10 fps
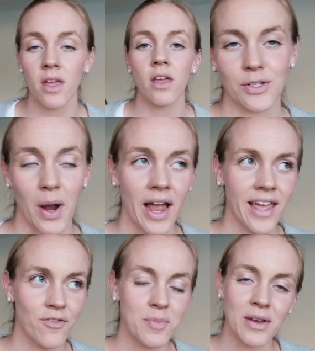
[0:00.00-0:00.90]
So I
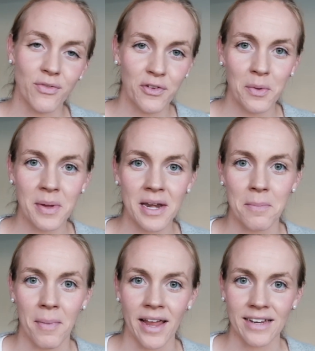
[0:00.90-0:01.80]
have been filming
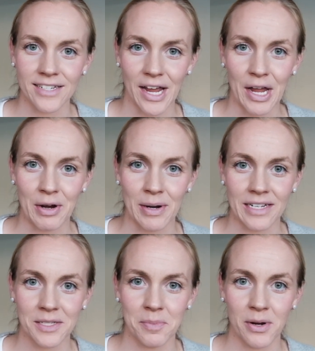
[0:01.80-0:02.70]
my entire
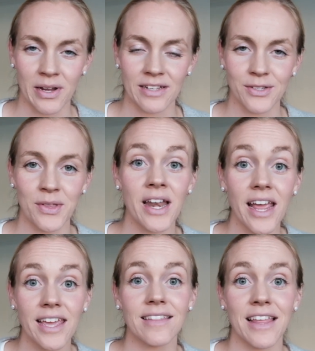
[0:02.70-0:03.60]
experience so that I
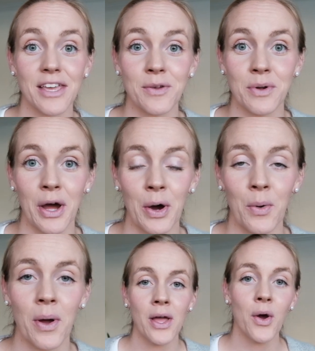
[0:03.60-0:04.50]
can let you know